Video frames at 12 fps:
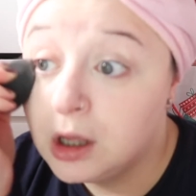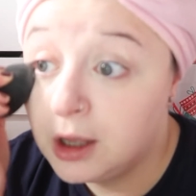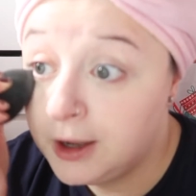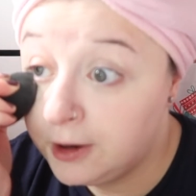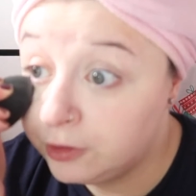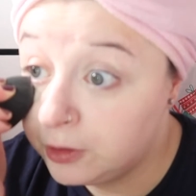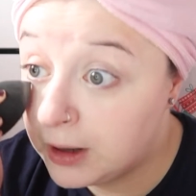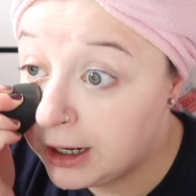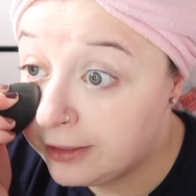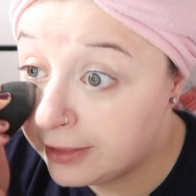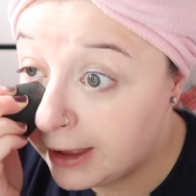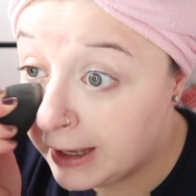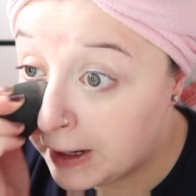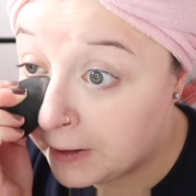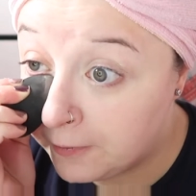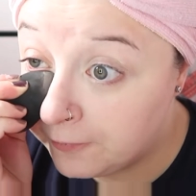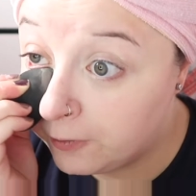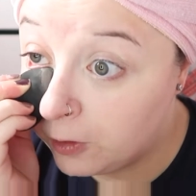He'll do anything
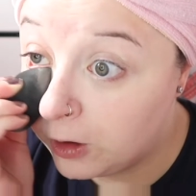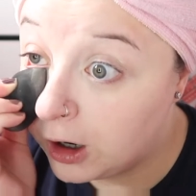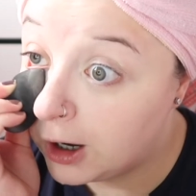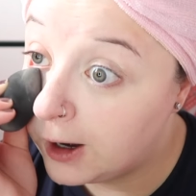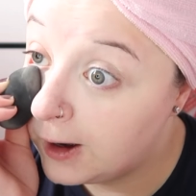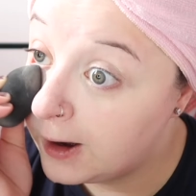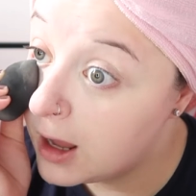for